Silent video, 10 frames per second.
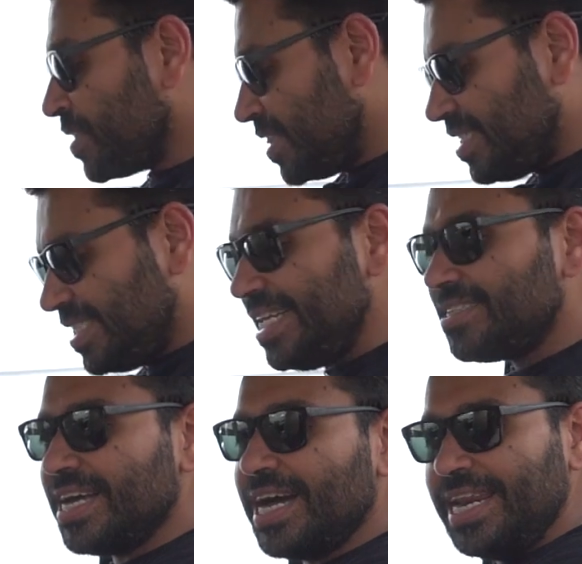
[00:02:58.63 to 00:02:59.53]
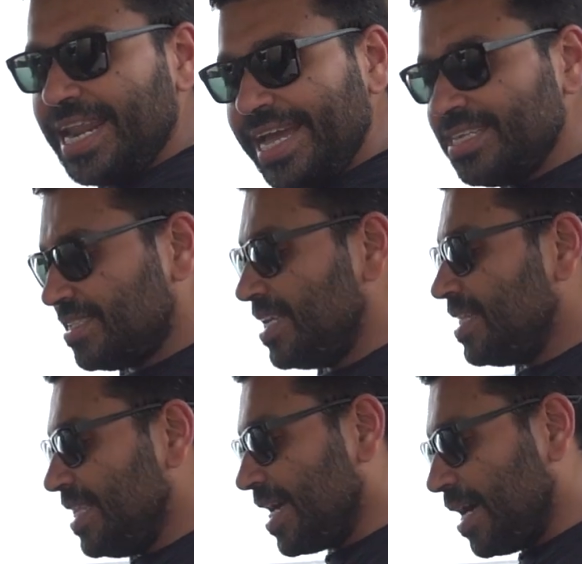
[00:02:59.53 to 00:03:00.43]
The seats are nice.
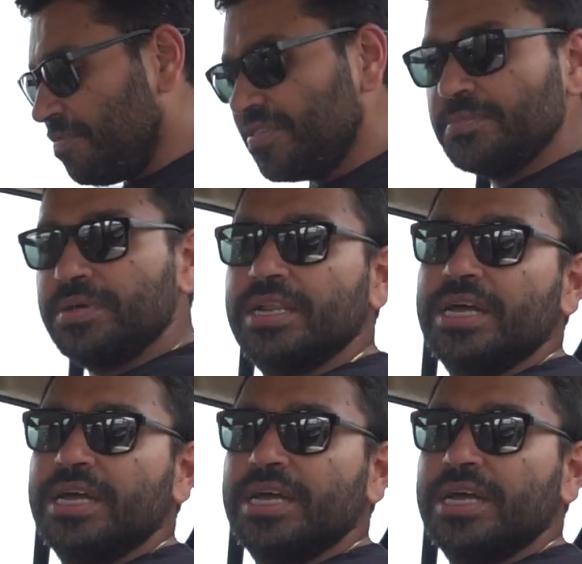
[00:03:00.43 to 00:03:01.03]
They're comfortable.